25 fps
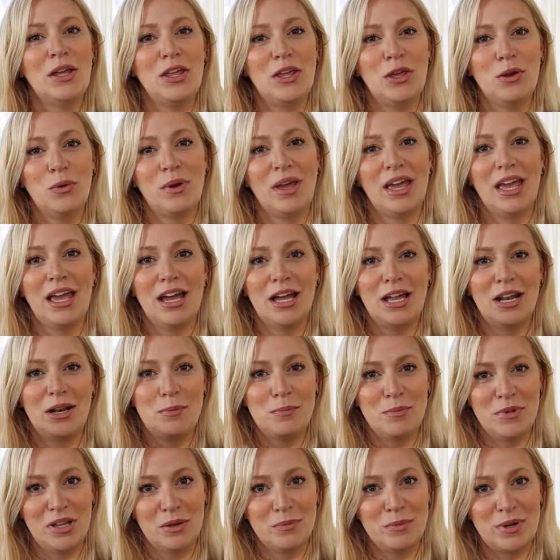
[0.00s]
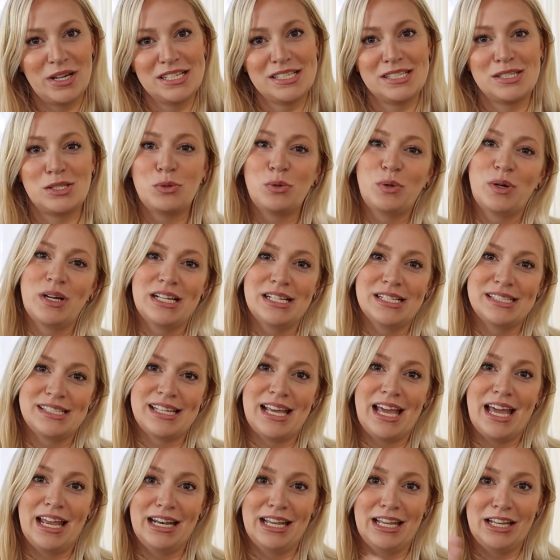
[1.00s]
you can minimize
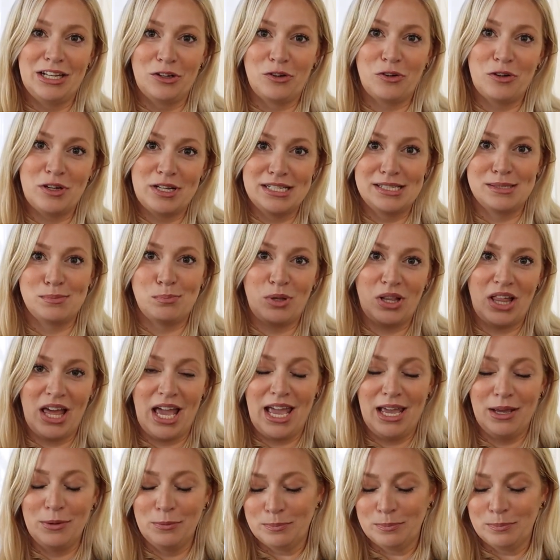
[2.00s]
toys and increase play.